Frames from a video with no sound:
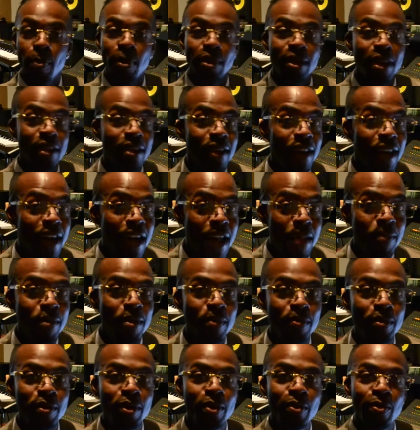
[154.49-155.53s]
But on the
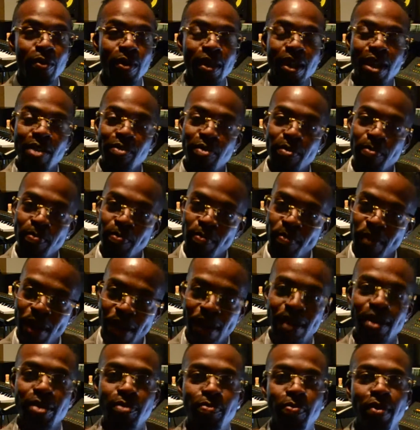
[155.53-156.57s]
album now, we're giving
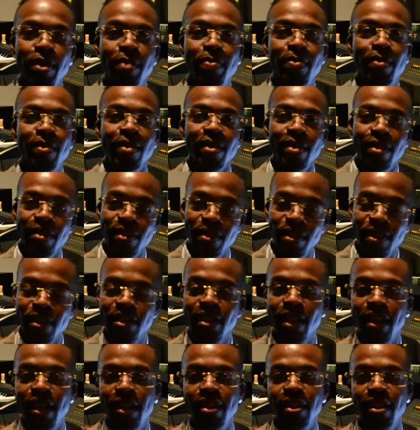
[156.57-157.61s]
back the people the
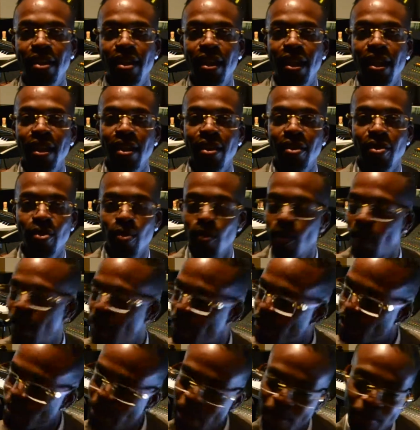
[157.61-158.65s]
Sizzla that they like.
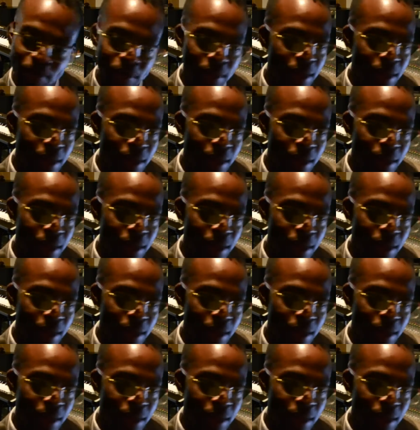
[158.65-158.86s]
One drop, we